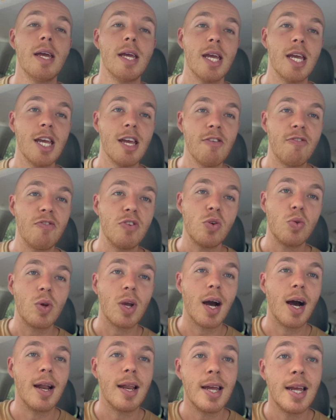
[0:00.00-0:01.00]
If you
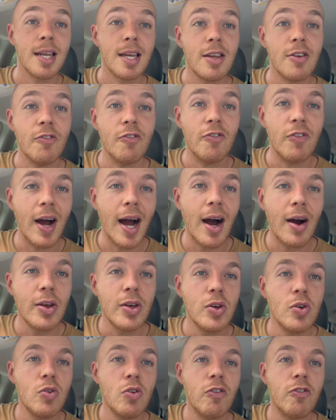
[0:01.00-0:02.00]
got any
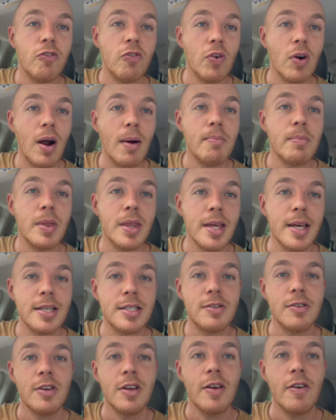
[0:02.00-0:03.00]
value from
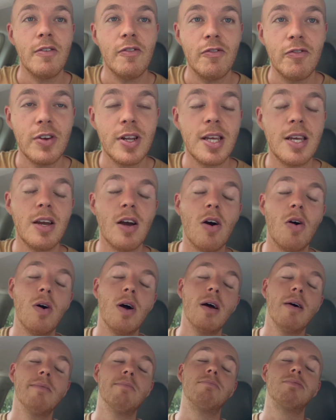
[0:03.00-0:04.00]
this video,
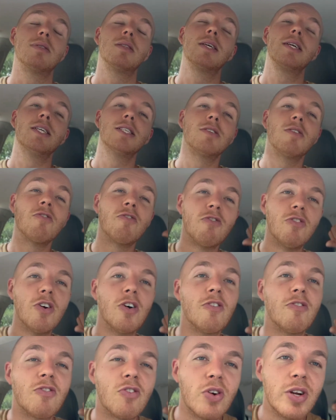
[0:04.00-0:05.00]
please feel
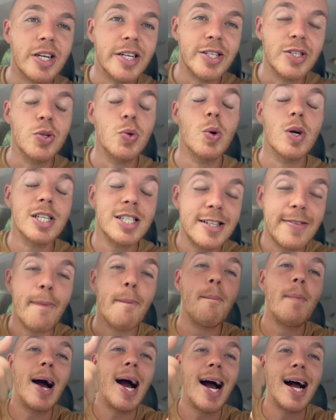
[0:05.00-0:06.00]
free to
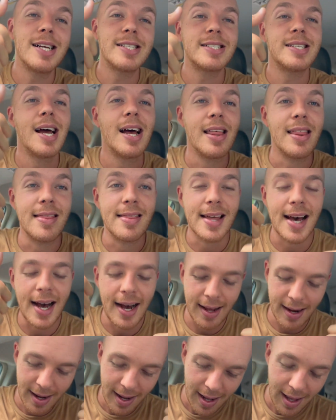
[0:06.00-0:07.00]
smash
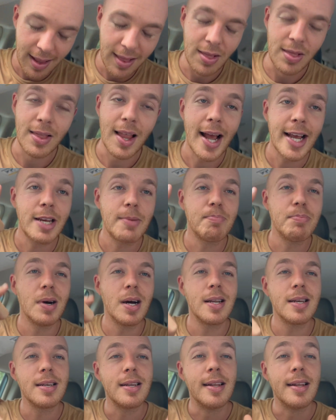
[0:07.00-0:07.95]
that like button.